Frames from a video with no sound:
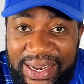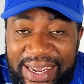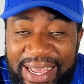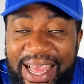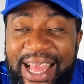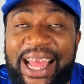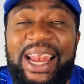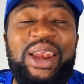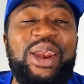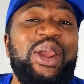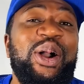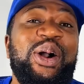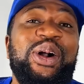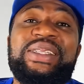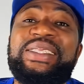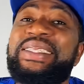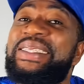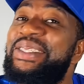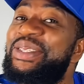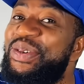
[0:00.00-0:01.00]
A
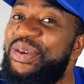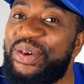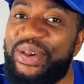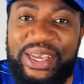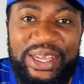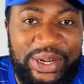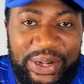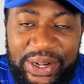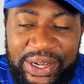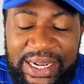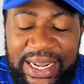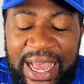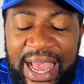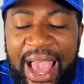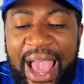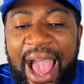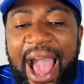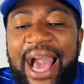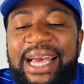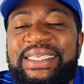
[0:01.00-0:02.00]
lot is going on.
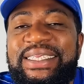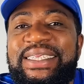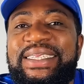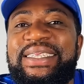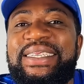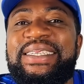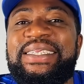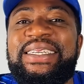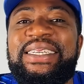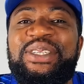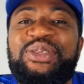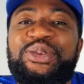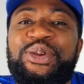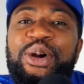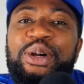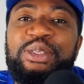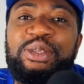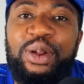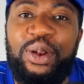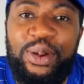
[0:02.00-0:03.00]
As the season
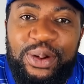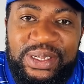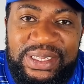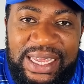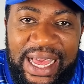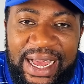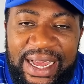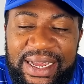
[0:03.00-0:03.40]
draws closer